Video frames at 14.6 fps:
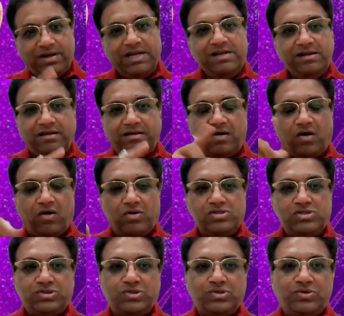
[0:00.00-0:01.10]
And
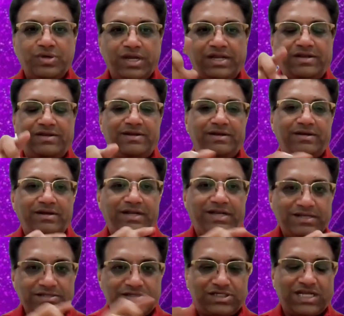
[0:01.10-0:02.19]
also it
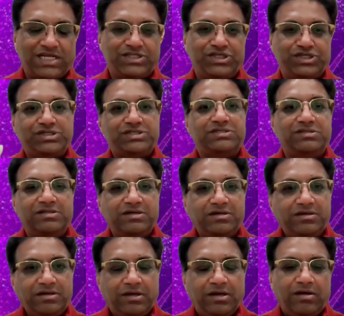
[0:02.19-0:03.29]
touches
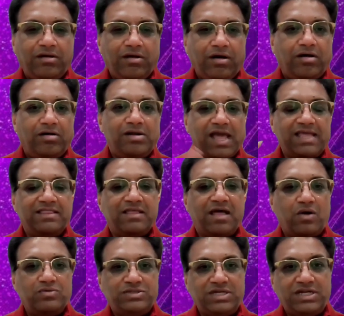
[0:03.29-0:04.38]
the 9th
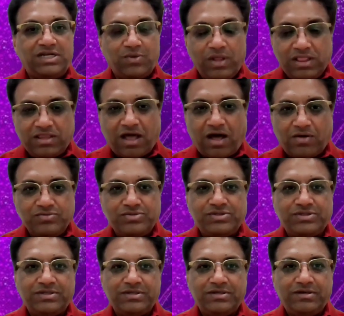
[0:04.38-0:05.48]
house and 12th
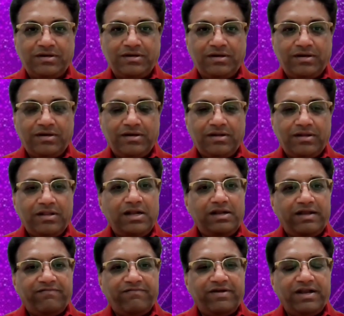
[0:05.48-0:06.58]
house.
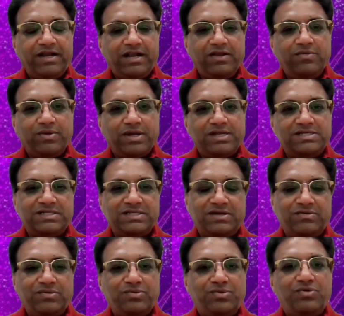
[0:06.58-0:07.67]
Then definitely you can
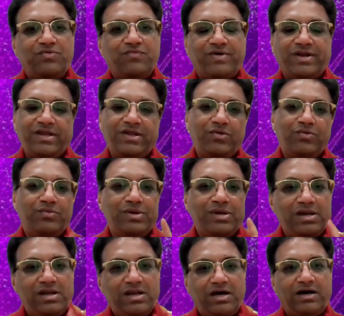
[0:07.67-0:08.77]
say, don't worry, you
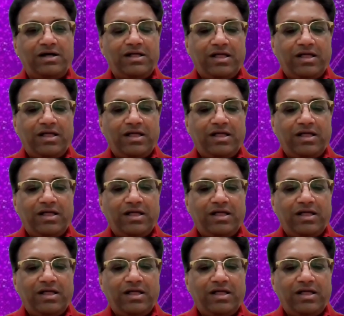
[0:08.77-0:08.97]
will